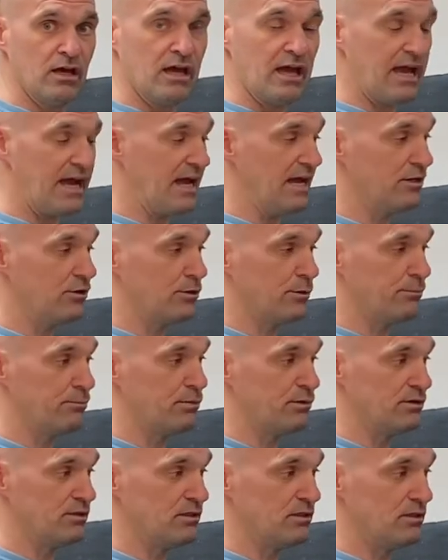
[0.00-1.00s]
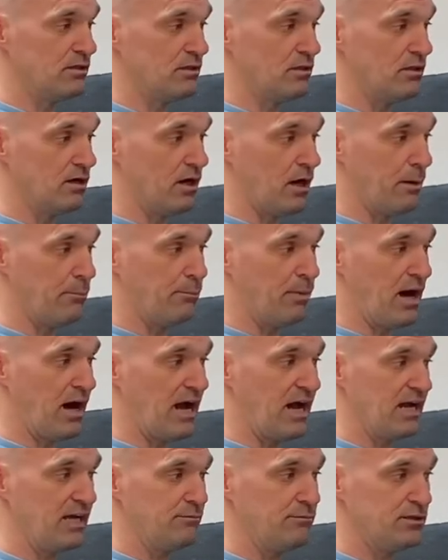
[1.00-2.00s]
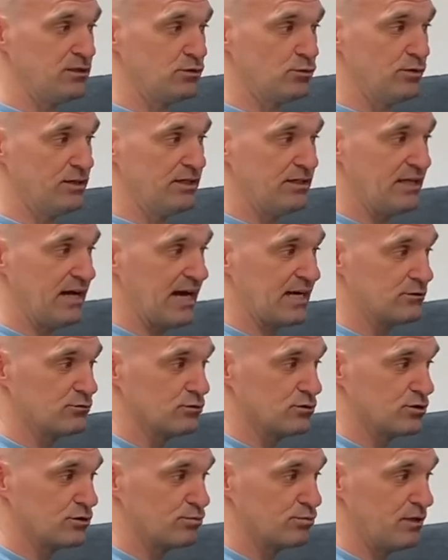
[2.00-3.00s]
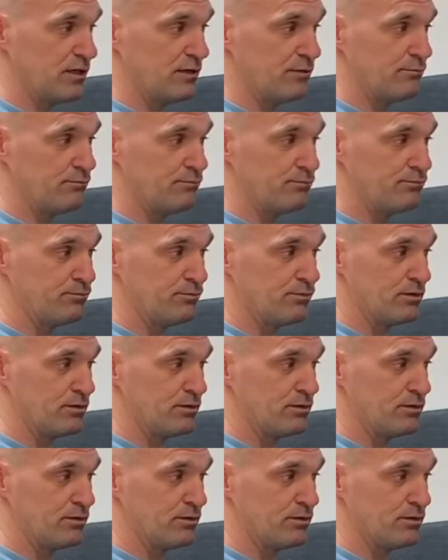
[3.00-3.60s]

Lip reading: and you're putting a bind between the actual spring,